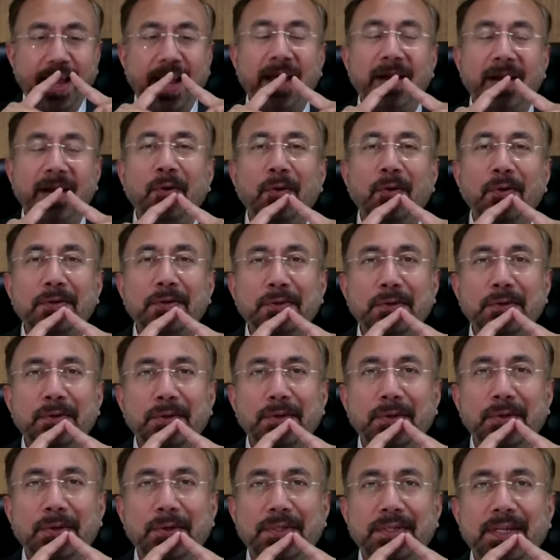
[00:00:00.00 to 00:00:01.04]
and also
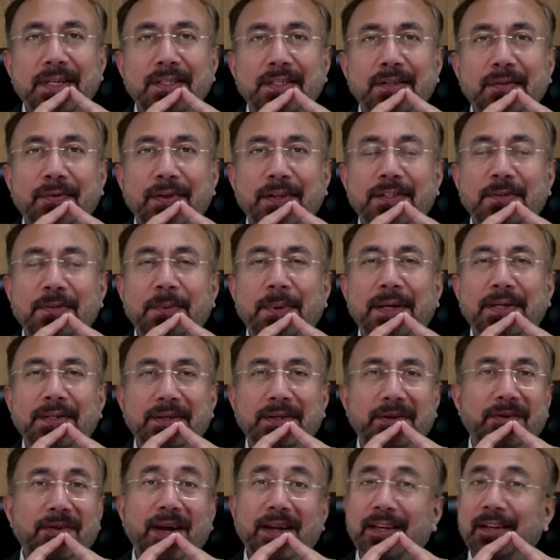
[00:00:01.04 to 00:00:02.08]
your sense of
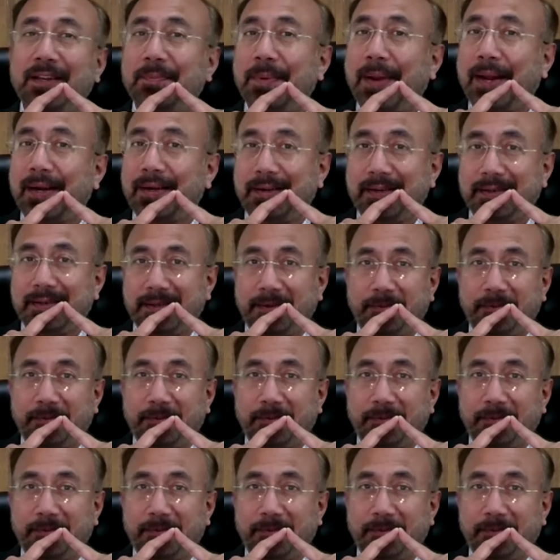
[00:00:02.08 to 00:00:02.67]
expression, writing practice.